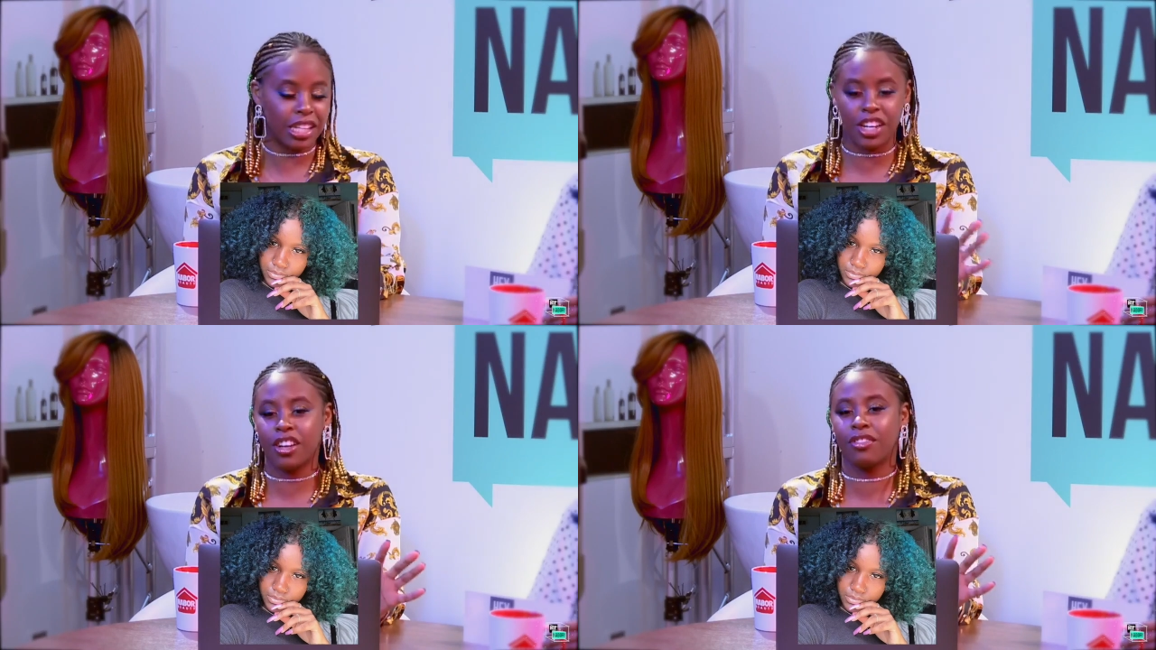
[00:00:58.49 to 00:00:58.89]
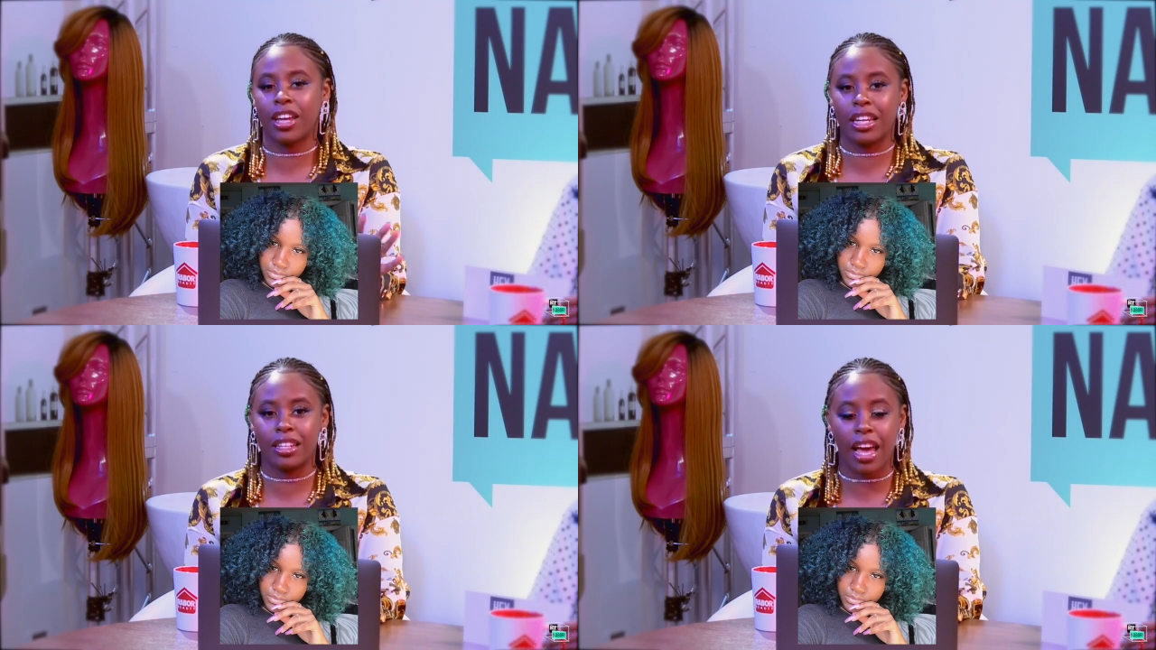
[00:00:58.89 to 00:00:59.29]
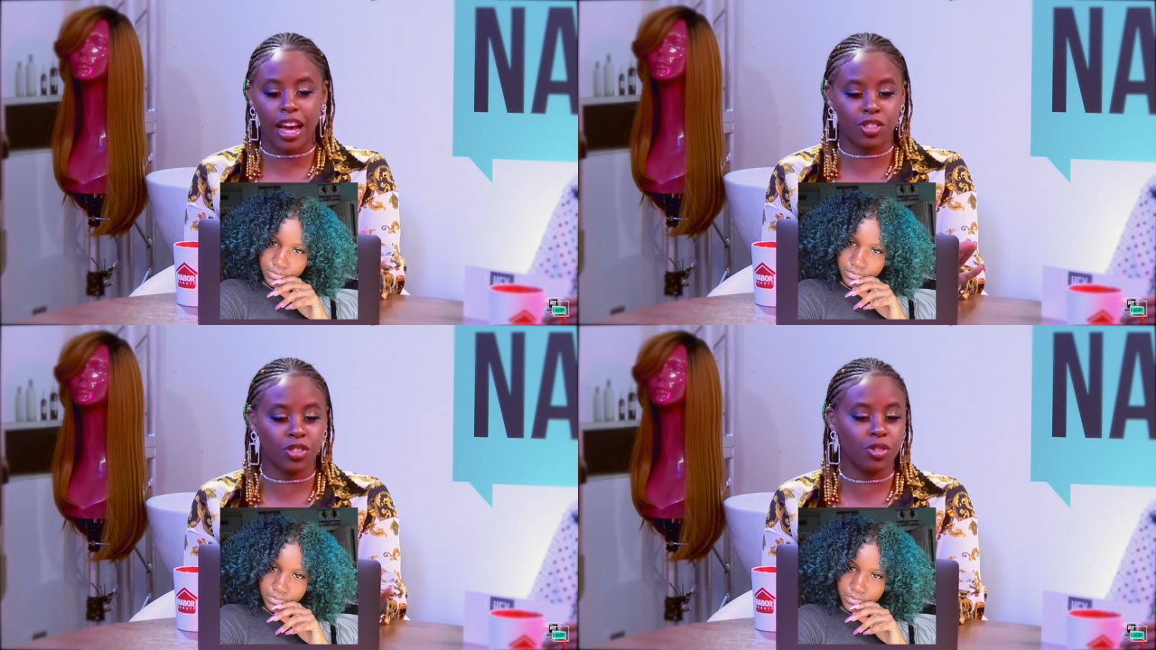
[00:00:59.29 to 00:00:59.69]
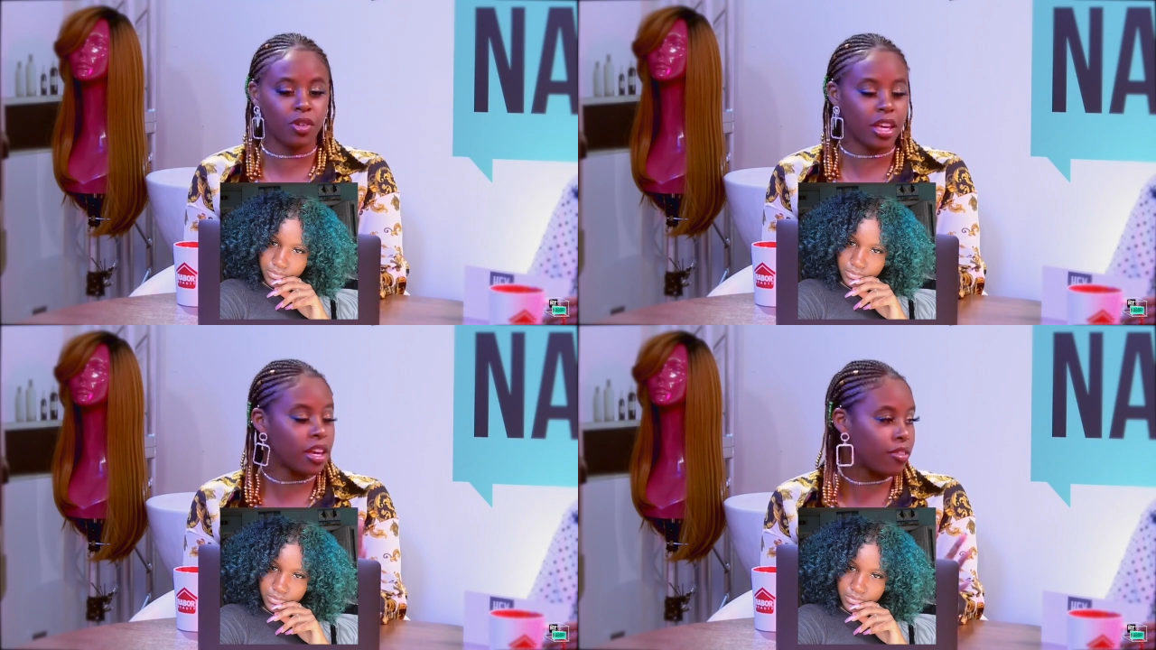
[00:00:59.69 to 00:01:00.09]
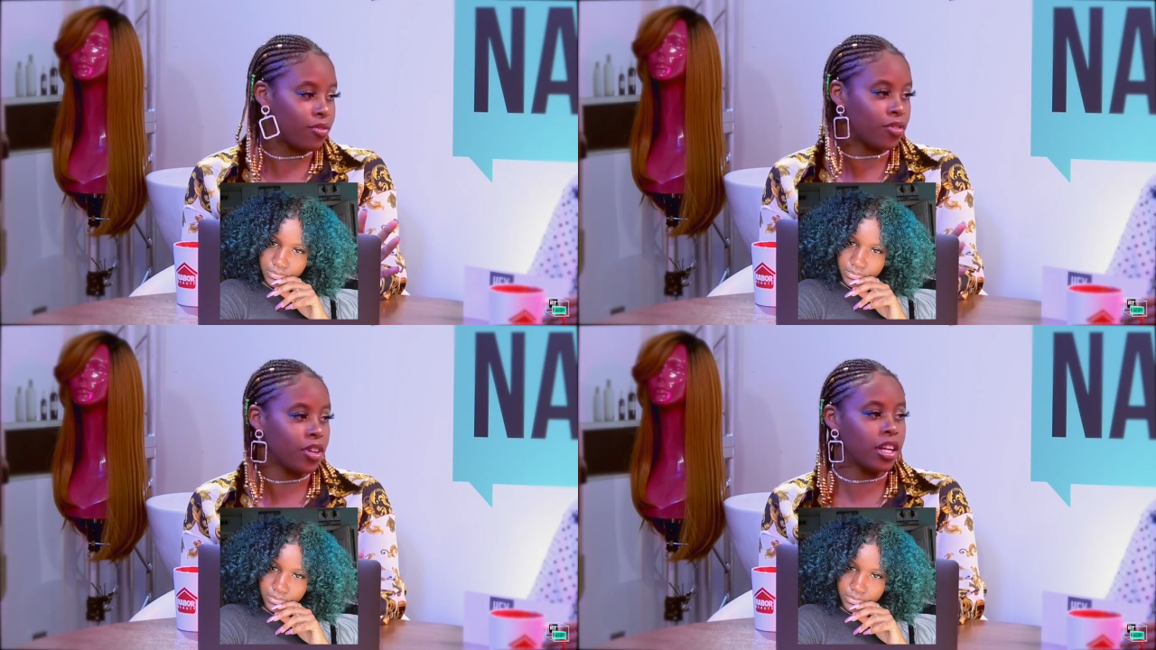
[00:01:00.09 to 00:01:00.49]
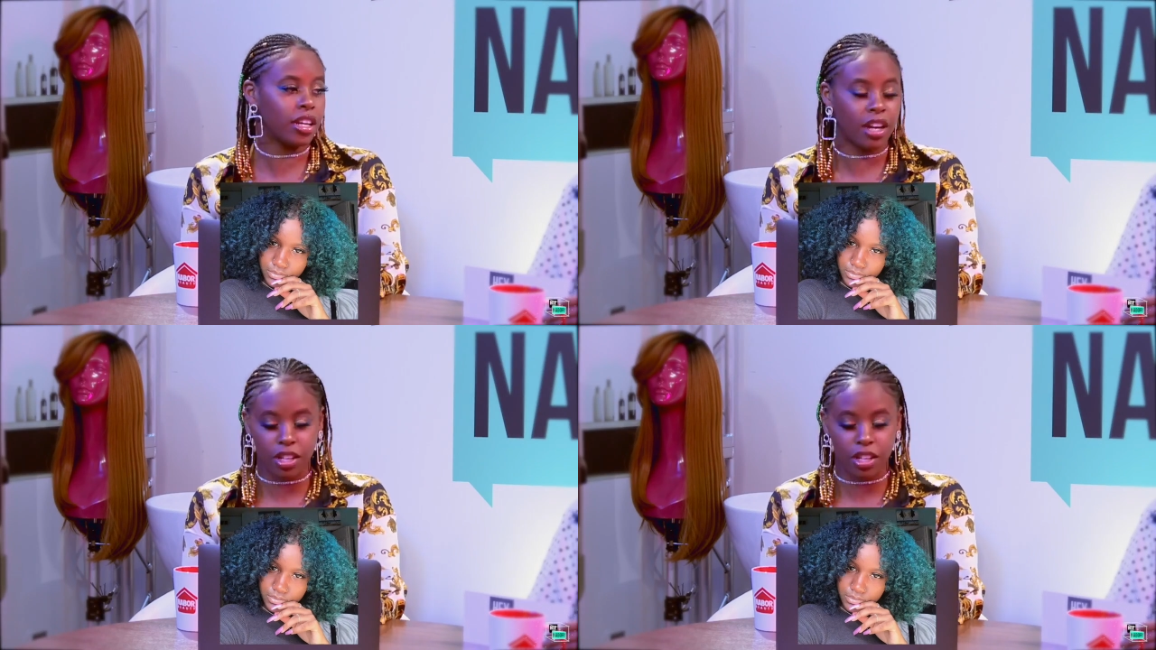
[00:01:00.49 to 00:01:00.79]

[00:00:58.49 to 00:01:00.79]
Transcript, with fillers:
Speaker 1: year of like natural, heat-free, oh,